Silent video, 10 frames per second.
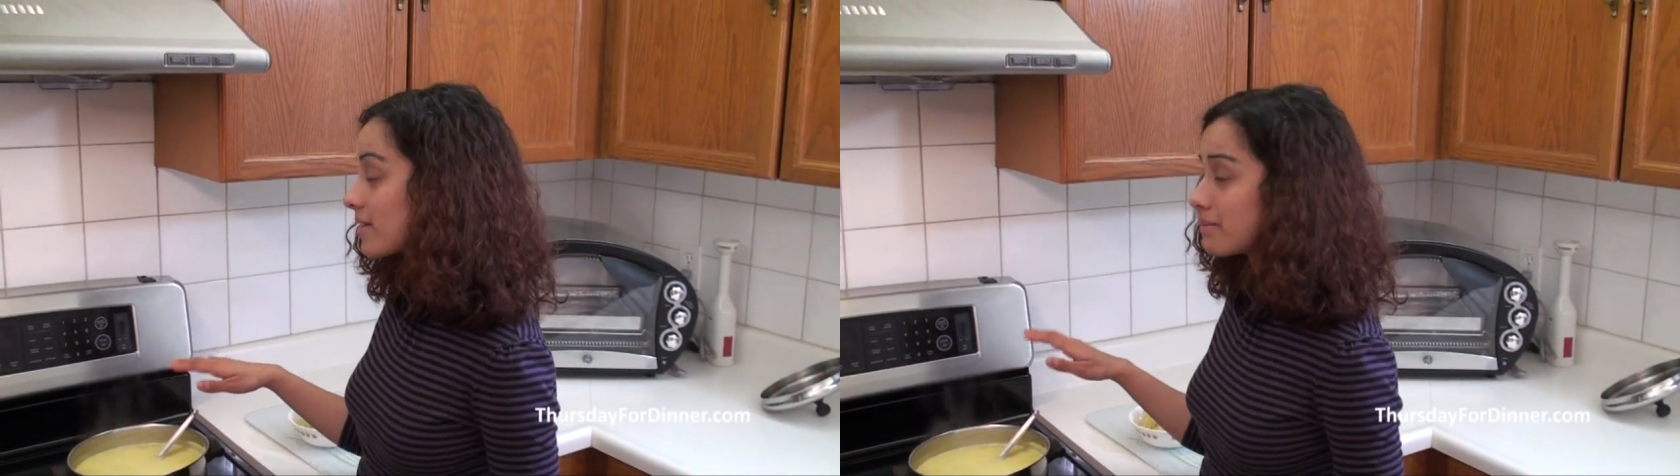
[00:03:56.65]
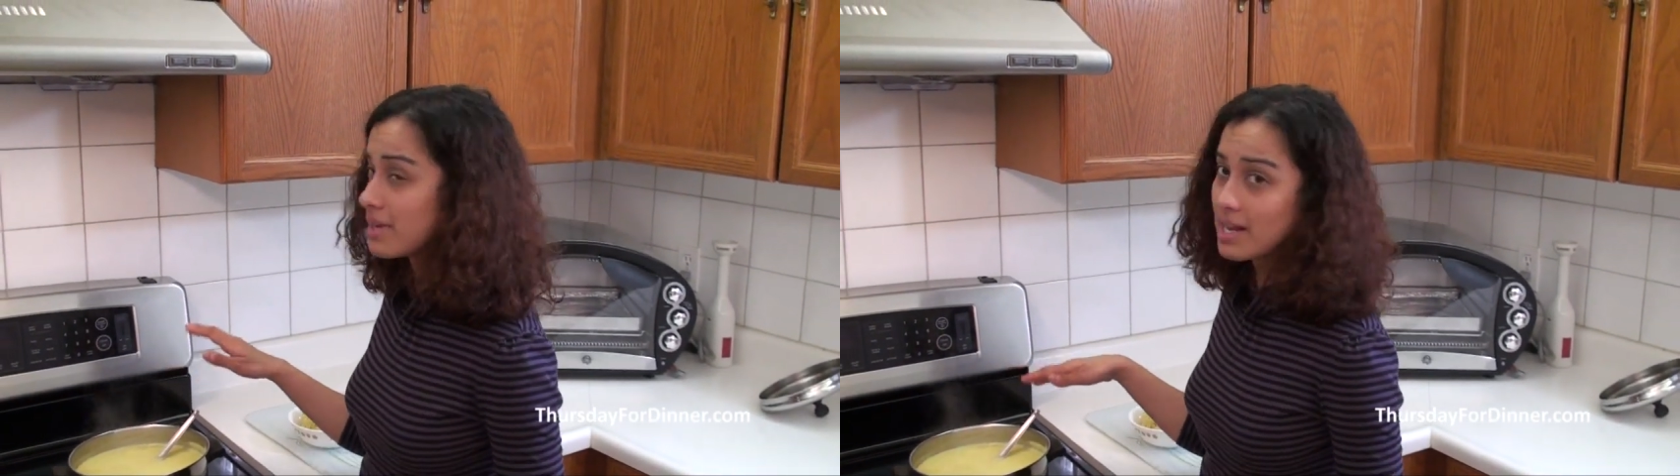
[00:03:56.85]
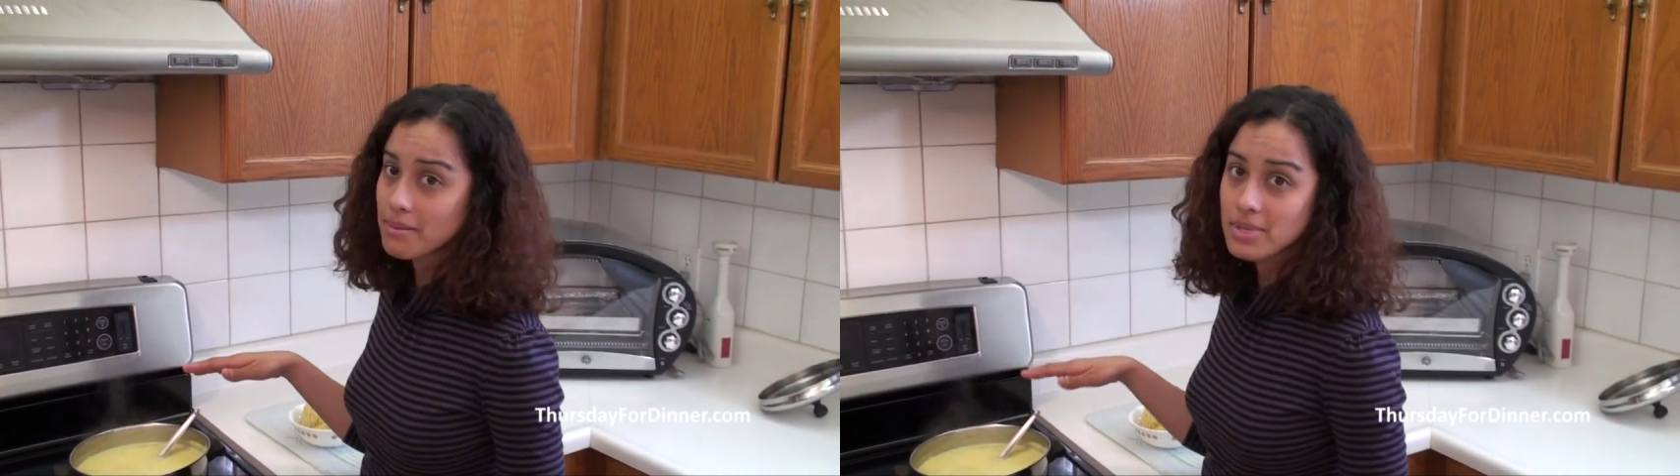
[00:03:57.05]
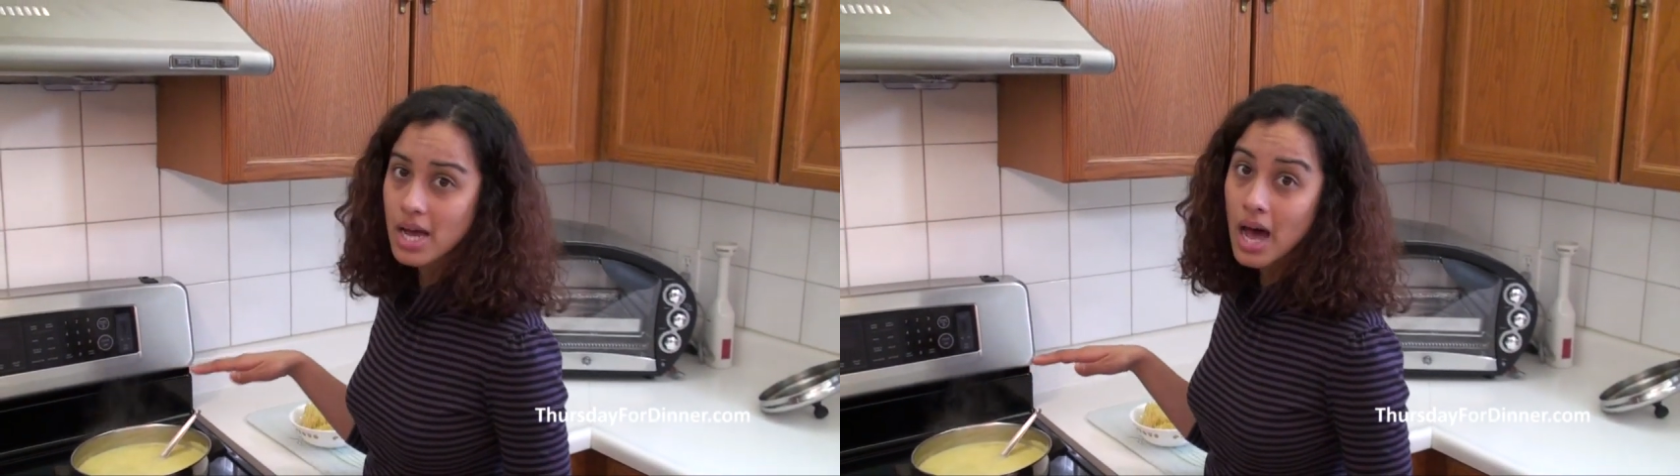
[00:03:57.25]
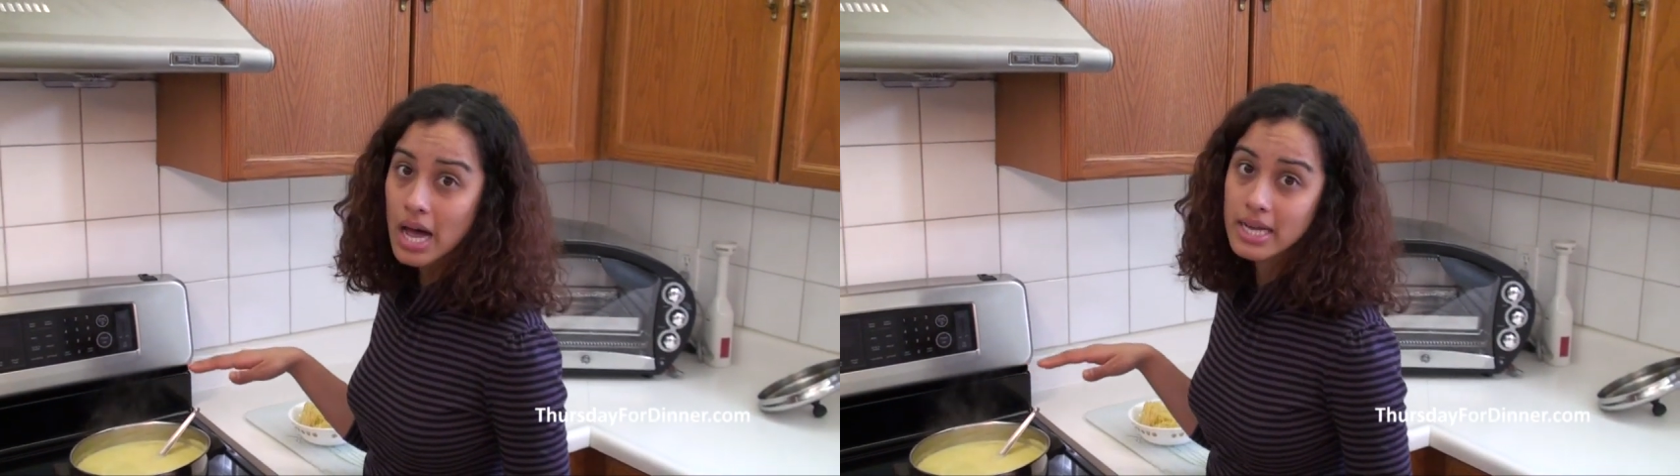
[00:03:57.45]
probably medium
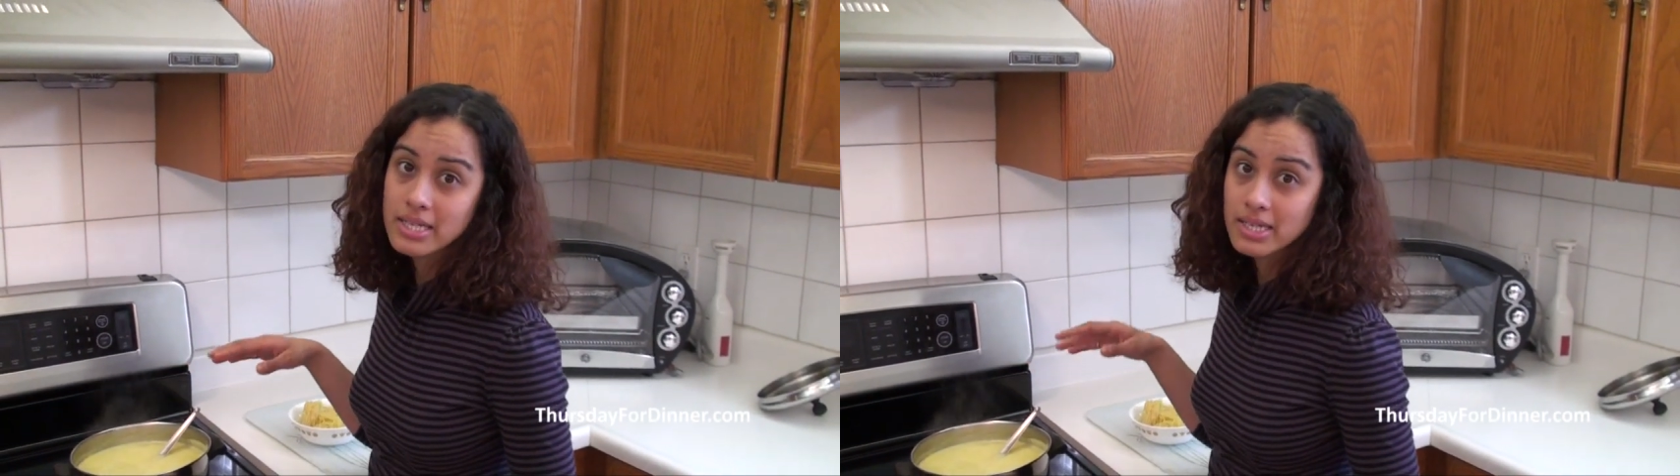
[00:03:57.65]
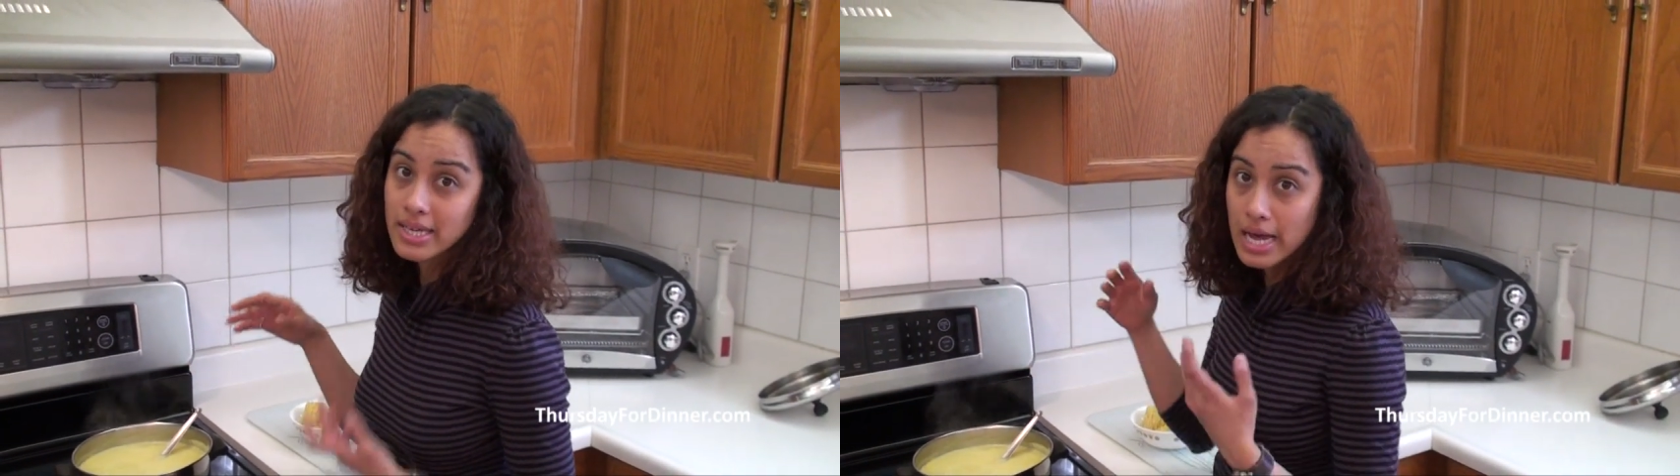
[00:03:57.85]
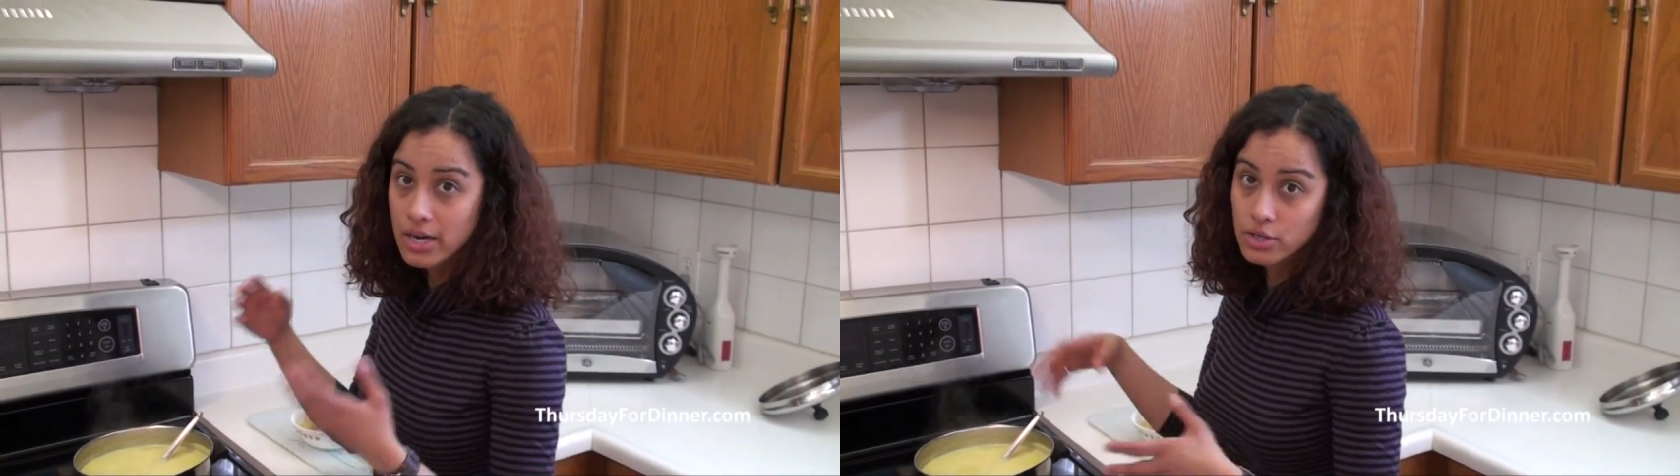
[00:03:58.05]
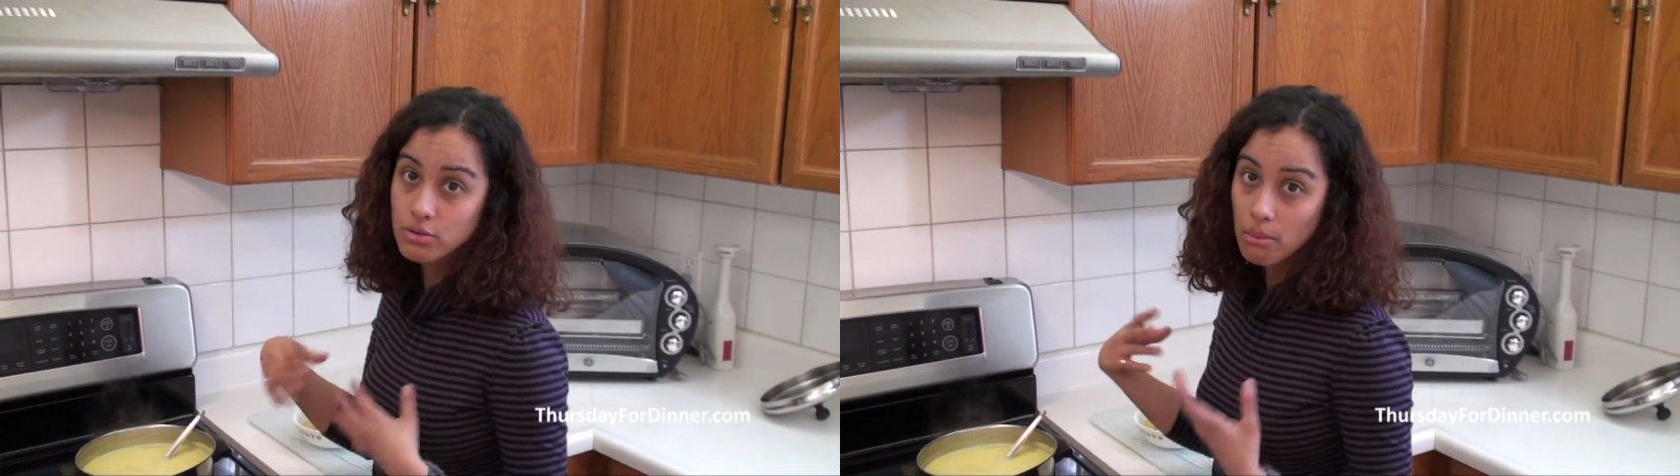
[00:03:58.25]
to high to get it